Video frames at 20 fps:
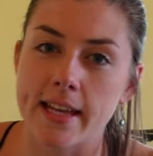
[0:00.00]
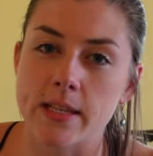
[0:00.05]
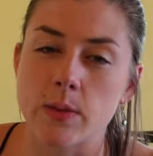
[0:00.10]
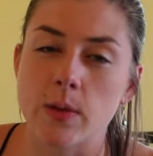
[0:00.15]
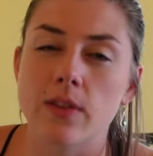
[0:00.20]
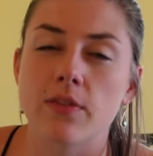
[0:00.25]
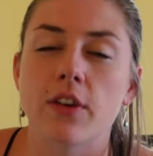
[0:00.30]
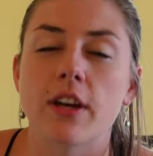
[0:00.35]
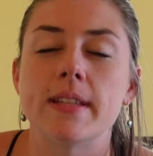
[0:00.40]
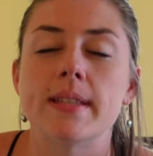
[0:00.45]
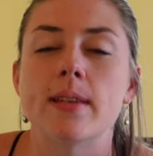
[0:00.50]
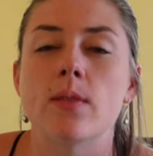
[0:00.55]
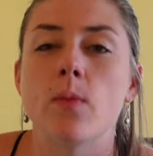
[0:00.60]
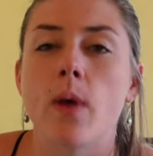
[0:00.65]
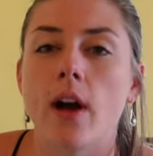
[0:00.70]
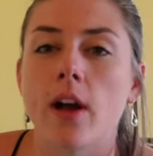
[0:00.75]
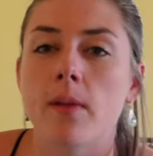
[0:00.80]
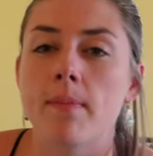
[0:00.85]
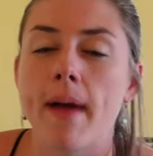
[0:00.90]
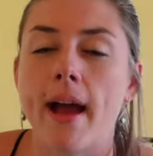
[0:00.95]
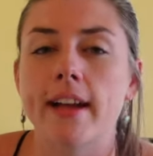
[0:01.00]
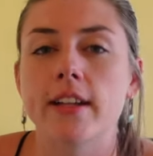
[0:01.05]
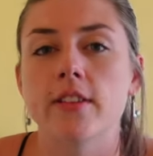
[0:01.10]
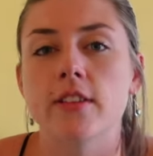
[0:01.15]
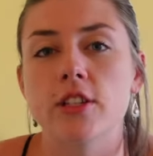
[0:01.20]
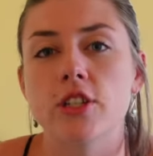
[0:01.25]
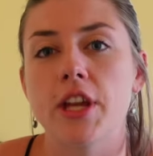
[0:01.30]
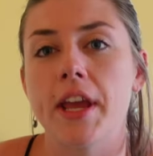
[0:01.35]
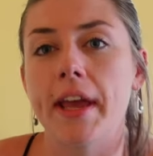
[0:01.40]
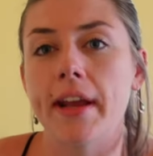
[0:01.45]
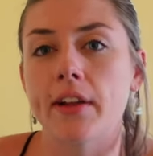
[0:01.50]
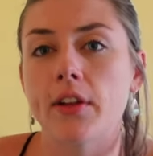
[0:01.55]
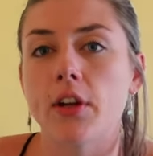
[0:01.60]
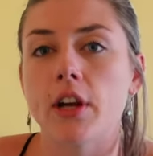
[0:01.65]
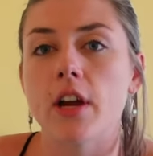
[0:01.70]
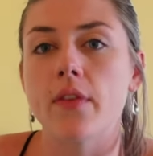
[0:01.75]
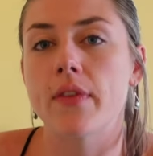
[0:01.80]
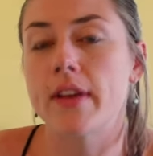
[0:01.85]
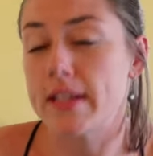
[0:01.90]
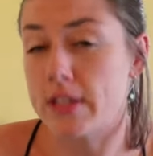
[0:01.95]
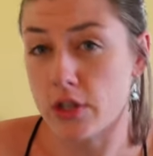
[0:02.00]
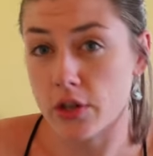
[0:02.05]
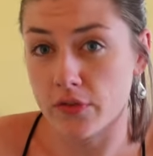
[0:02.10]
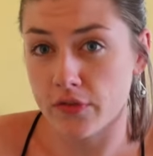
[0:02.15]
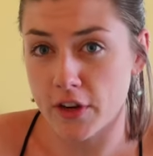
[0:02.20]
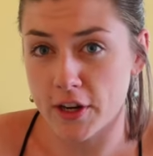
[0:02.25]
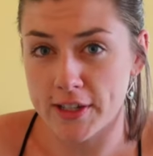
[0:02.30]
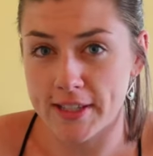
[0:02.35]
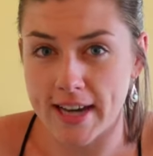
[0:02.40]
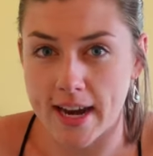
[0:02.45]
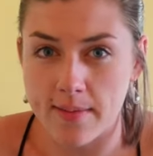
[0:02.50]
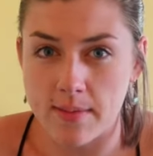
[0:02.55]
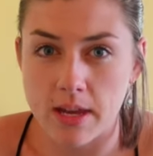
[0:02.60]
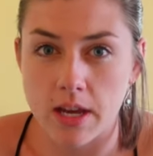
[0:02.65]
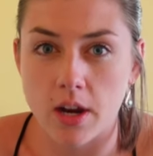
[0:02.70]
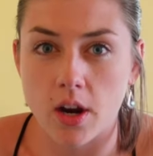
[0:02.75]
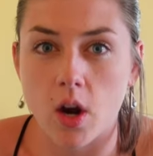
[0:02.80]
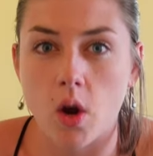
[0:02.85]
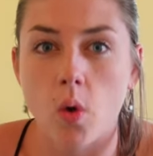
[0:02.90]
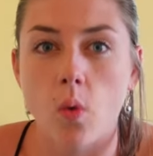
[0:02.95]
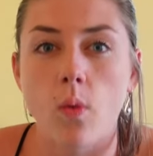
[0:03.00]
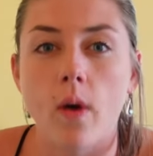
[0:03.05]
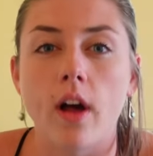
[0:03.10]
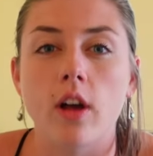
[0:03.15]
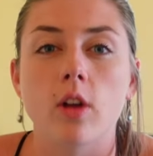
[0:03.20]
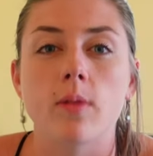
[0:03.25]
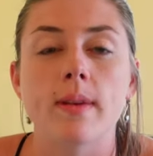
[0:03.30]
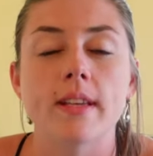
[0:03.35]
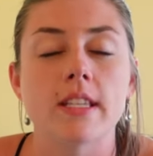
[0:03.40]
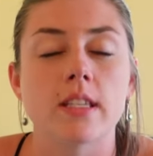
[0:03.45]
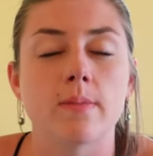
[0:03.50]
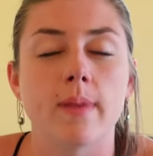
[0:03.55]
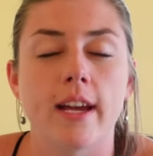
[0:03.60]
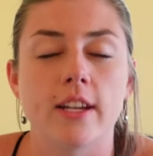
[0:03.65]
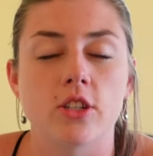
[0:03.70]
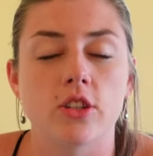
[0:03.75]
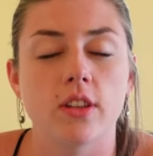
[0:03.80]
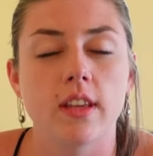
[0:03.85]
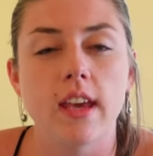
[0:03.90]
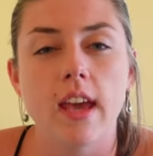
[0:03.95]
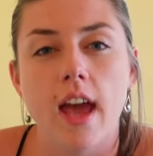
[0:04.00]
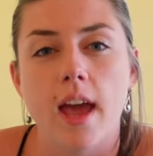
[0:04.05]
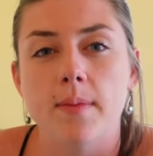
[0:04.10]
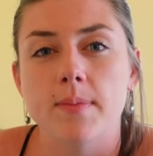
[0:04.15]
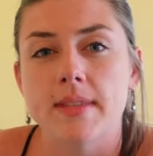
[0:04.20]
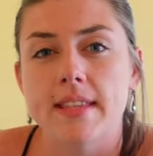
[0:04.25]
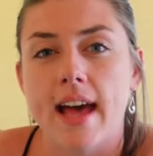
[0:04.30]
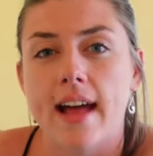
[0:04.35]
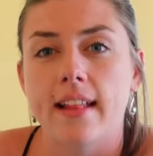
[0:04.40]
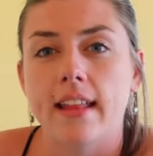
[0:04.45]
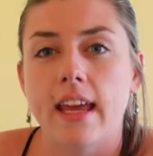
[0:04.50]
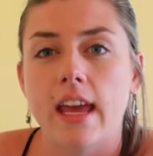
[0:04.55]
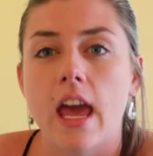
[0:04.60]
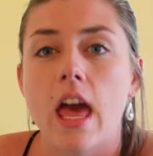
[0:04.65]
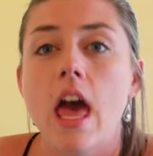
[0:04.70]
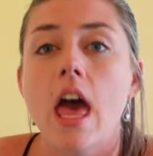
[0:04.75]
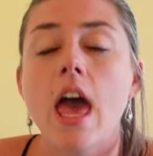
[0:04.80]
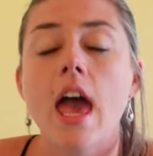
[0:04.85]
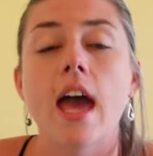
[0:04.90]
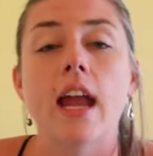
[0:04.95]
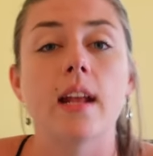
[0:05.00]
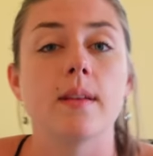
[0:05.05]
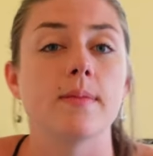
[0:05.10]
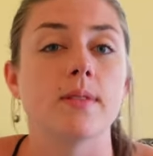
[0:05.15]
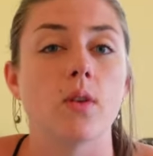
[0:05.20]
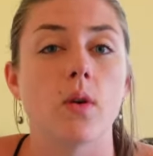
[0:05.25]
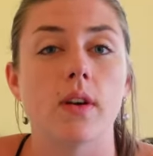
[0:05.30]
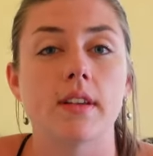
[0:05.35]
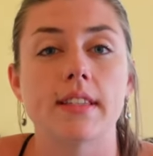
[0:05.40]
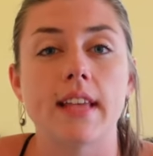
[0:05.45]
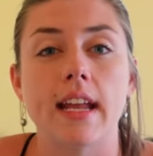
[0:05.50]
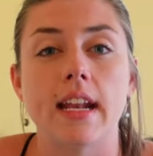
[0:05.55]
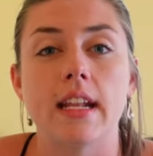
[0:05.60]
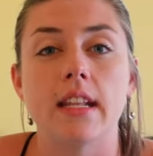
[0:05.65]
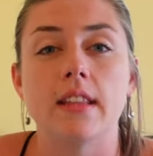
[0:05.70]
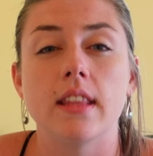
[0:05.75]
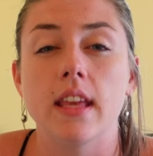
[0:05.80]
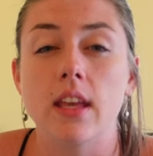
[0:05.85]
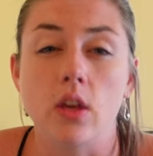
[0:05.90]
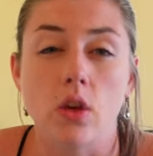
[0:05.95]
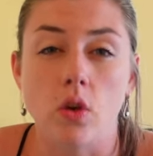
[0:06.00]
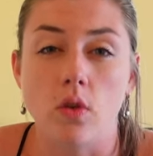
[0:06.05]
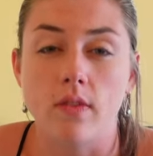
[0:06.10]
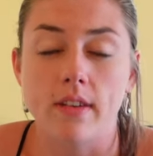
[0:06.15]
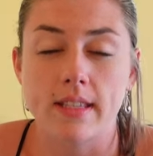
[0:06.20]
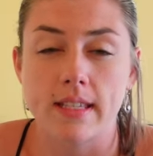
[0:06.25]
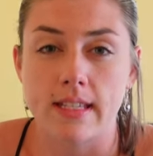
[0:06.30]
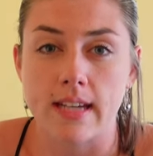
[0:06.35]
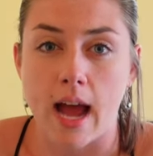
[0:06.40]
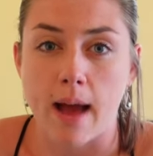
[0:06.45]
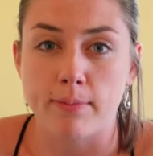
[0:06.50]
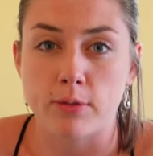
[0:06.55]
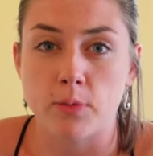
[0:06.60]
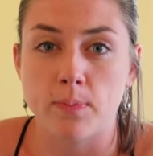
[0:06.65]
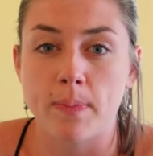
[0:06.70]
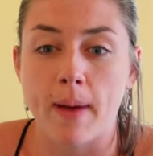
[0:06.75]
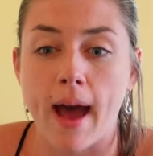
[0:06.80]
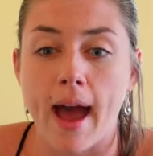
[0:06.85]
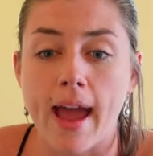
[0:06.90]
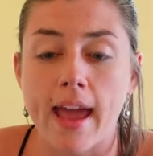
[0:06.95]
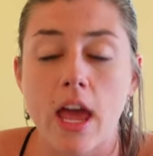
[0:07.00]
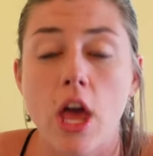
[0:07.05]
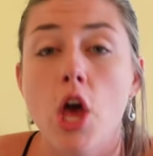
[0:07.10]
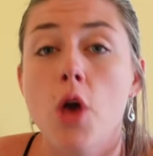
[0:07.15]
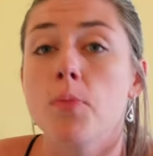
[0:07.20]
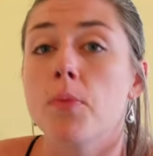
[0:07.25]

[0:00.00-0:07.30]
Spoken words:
sweet friends, and welcome back to the channel. Or if it is your first time here, welcome especially. I'm Sally, and I'm so excited that you've stopped by.